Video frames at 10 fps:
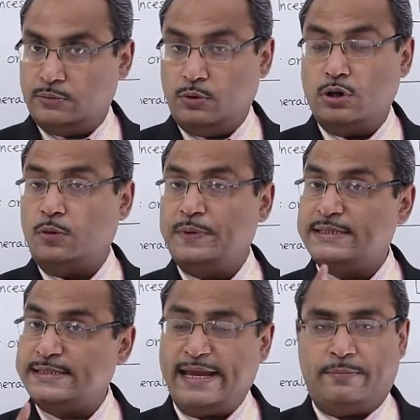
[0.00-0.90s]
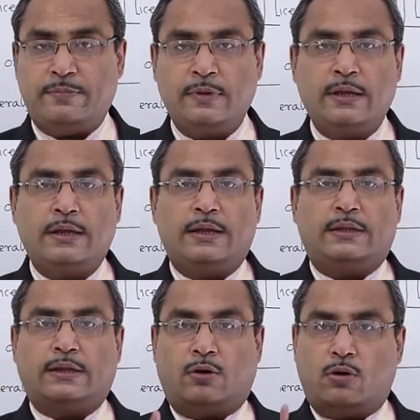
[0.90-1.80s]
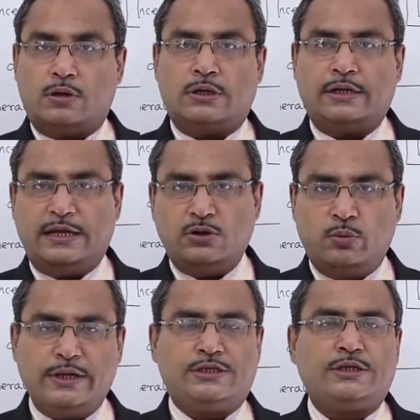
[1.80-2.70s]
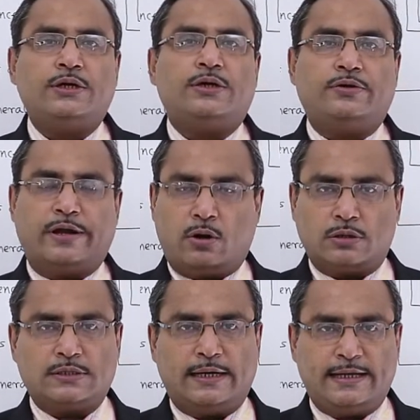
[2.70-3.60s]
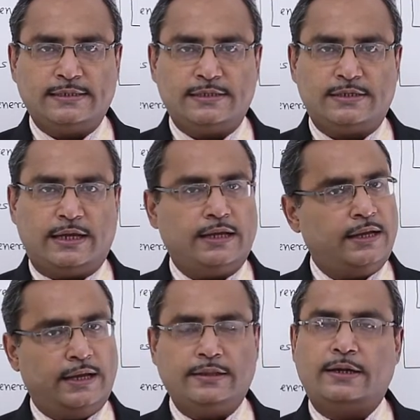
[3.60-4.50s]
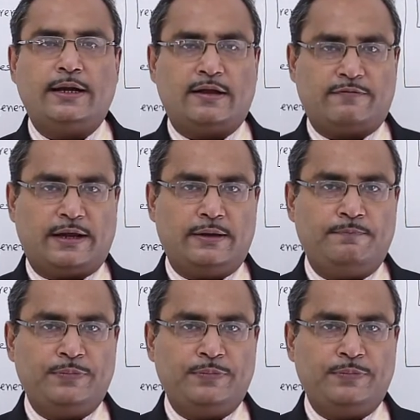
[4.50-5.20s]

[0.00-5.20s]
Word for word: will not be same the order in which records are existing in the data file.